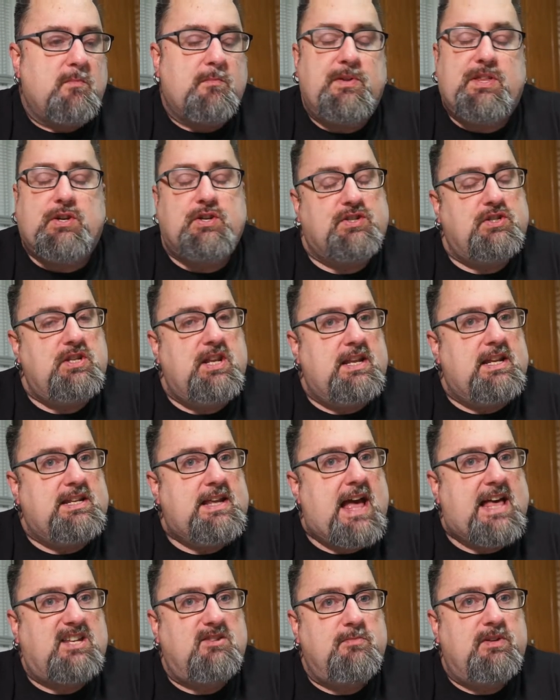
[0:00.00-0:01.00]
but there's, it
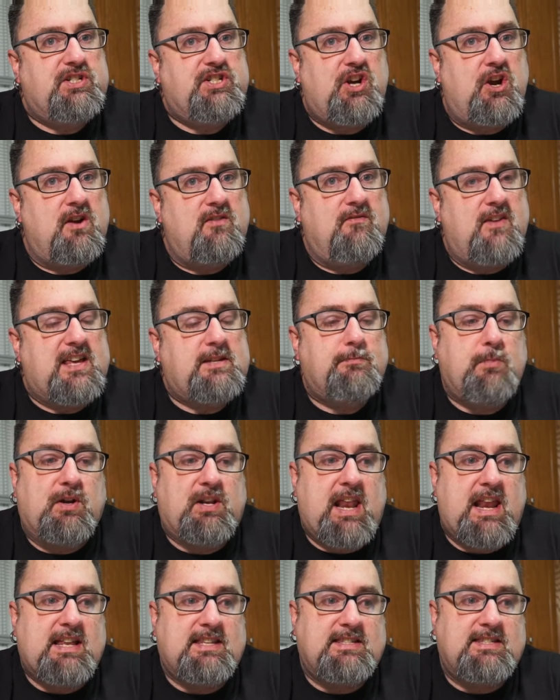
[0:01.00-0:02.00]
hasn't been shared to
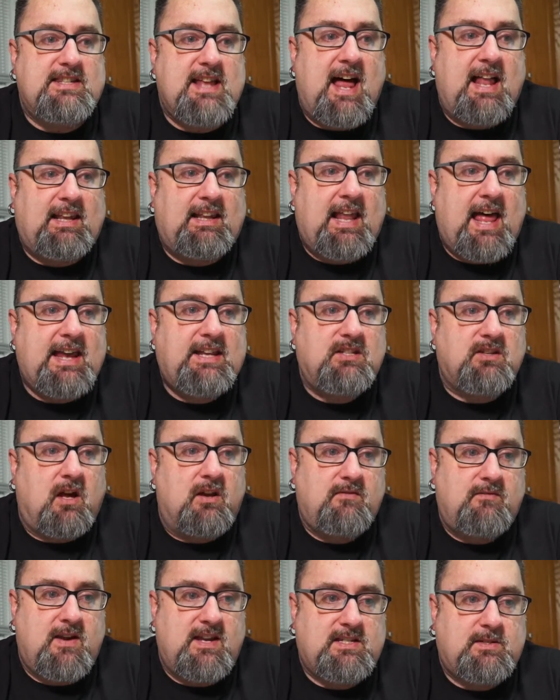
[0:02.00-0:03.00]
Facebook and it's not liked
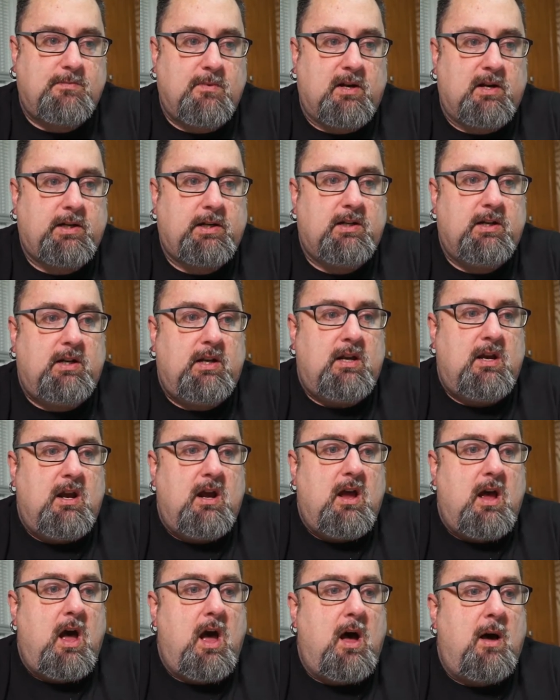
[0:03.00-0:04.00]
on Facebook.
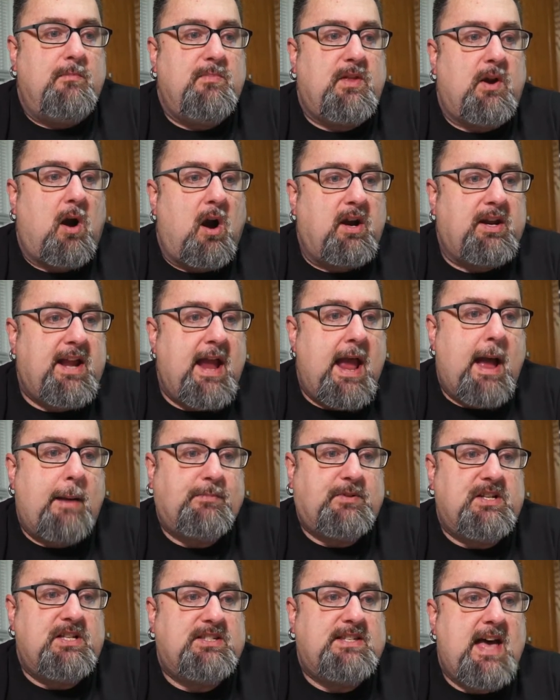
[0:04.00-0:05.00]
Um, there are
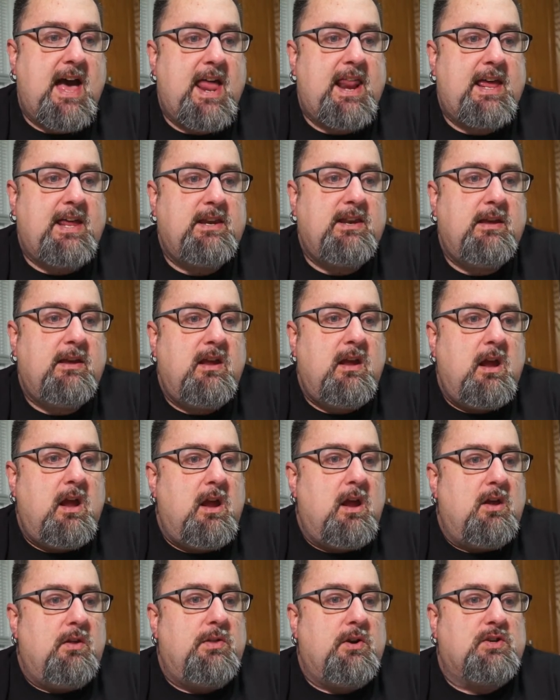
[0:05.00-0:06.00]
captions added.
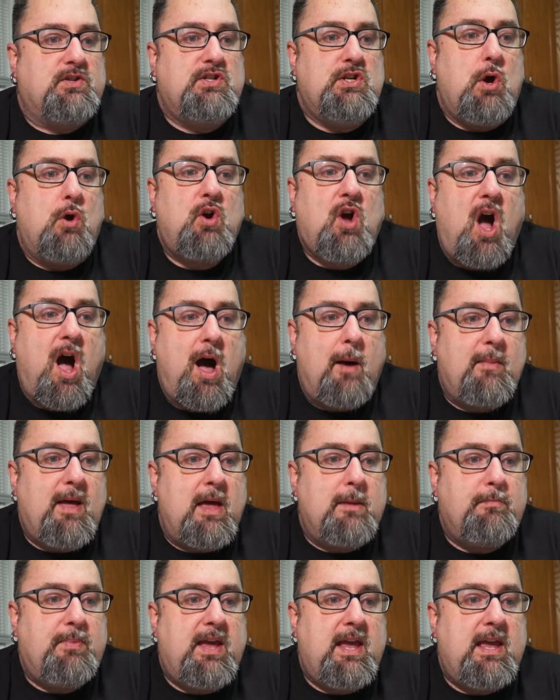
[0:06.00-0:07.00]
There's no
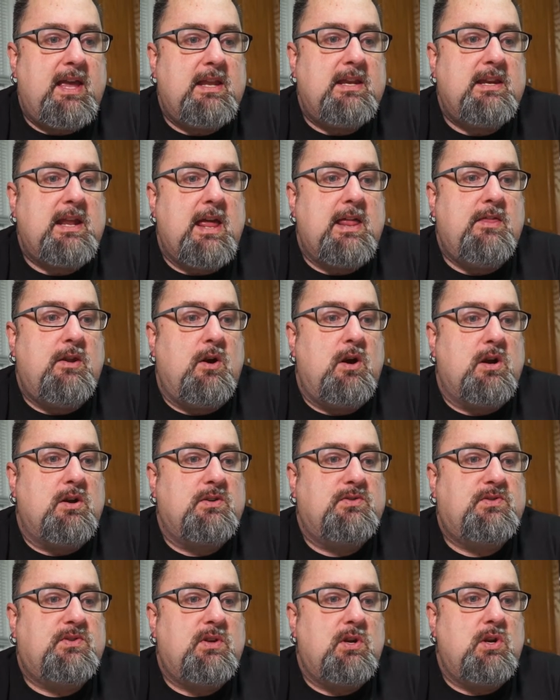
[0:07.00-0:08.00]
comment pinned and
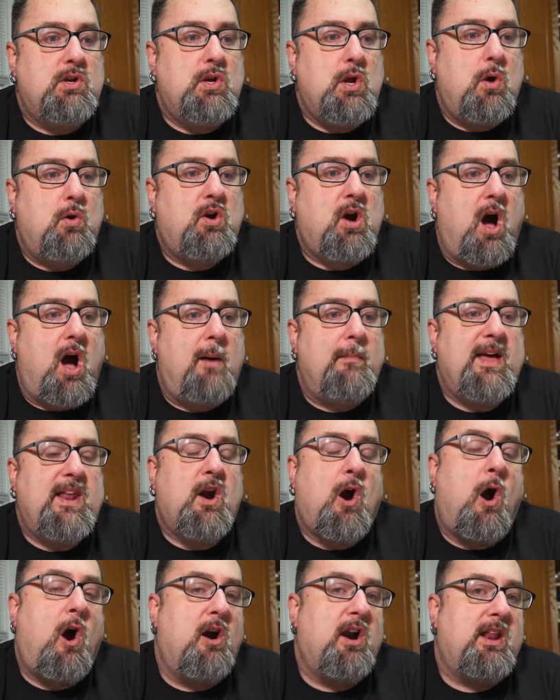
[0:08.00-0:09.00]
there's no comment
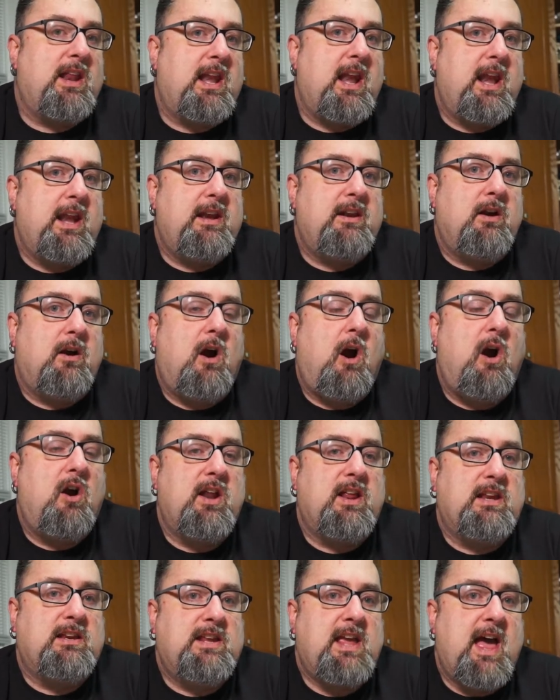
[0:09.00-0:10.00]
hearted
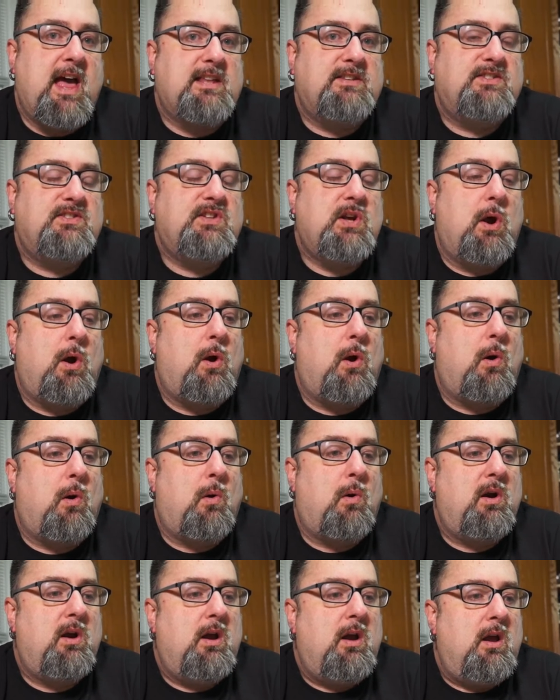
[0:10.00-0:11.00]
hearted yet.
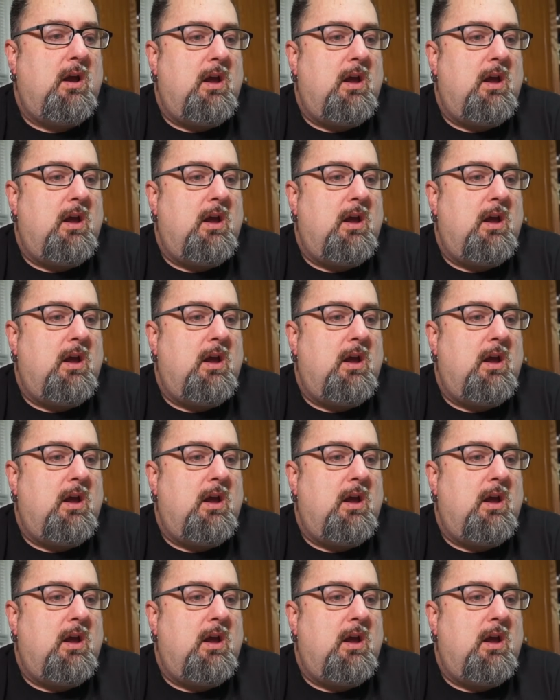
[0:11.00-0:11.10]
So,